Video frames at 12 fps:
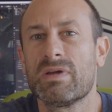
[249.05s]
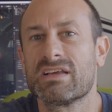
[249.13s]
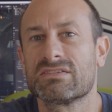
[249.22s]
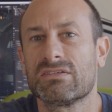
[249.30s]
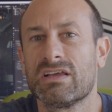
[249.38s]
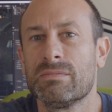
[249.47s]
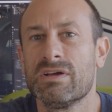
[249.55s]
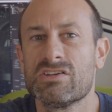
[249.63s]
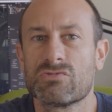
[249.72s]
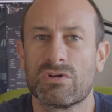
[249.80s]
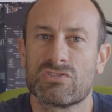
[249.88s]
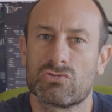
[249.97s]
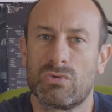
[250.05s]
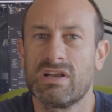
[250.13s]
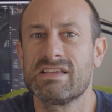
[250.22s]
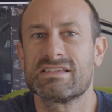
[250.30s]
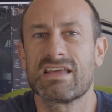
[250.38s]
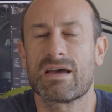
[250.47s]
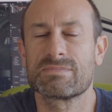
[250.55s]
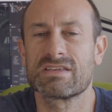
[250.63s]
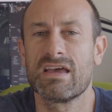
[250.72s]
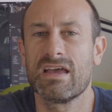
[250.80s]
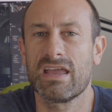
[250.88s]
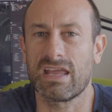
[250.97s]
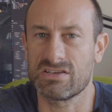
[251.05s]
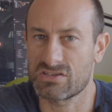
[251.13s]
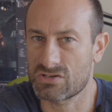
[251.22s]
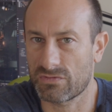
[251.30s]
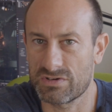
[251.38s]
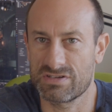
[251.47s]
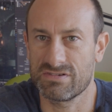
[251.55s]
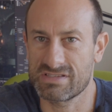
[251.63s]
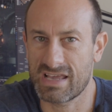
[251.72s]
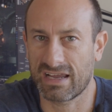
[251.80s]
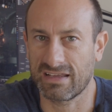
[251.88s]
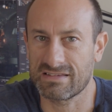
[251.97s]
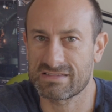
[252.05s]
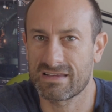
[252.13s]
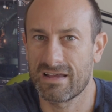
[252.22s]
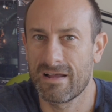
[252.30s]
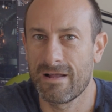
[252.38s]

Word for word: pixel image with 20 steps in just over two seconds.